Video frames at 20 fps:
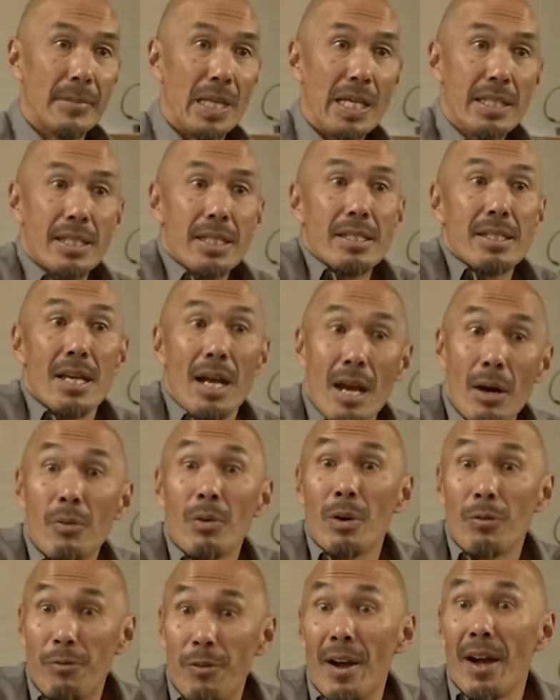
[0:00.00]
It's a
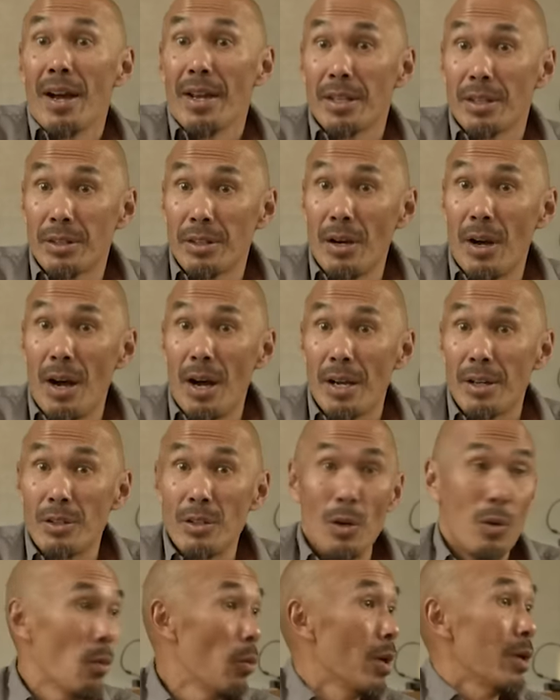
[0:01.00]
terrifying thought.
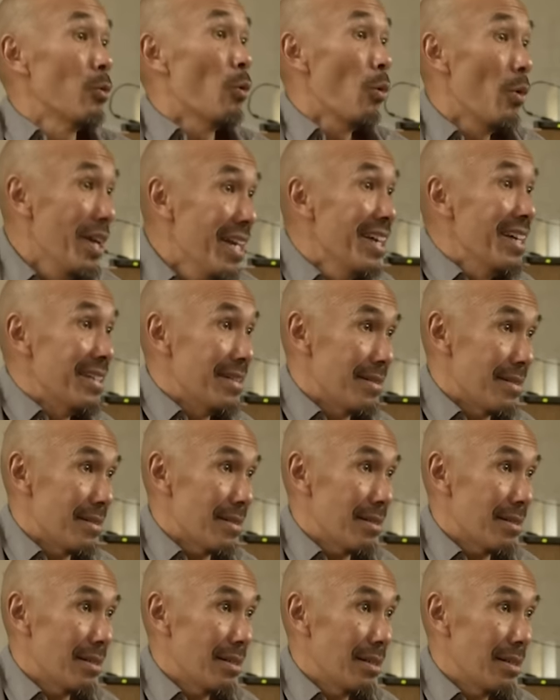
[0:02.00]
No one
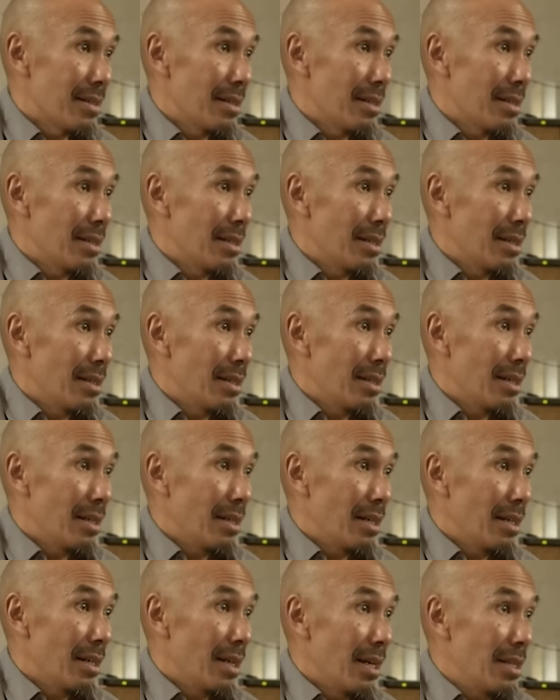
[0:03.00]
wins.
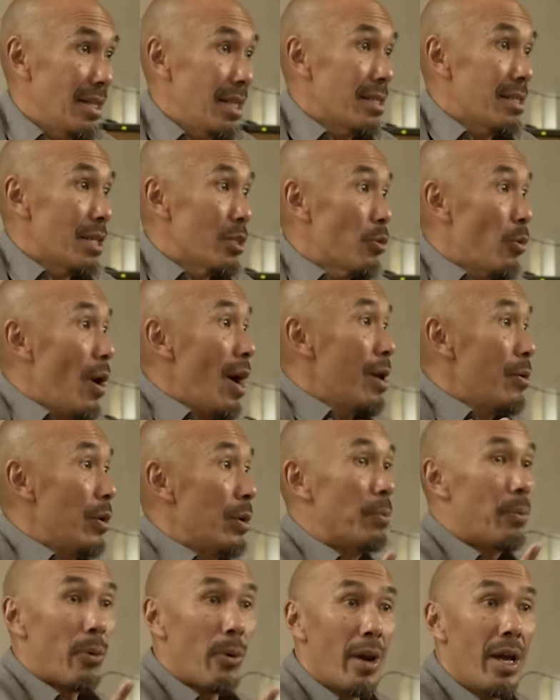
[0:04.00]
And this is why
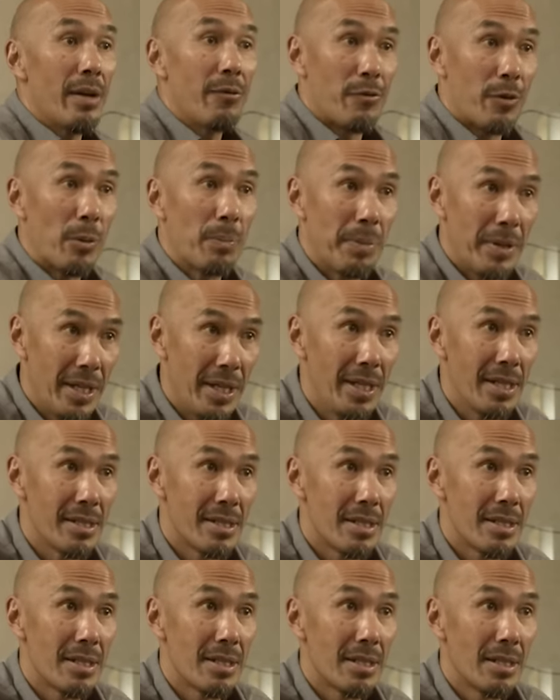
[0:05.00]
we pray for
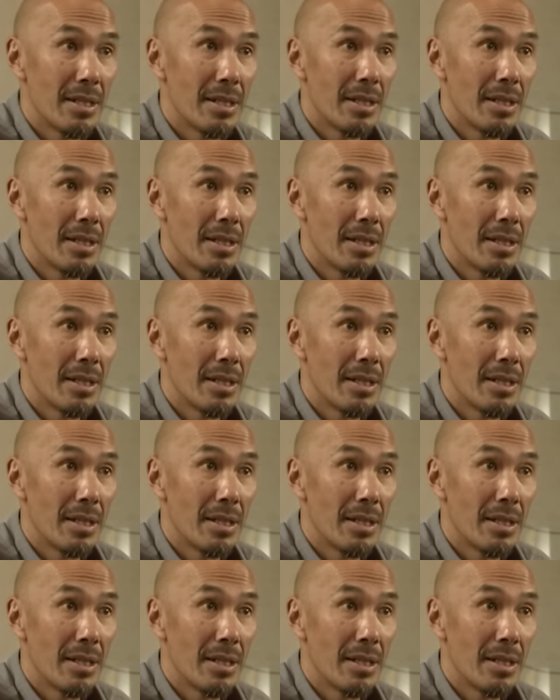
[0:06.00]
peace.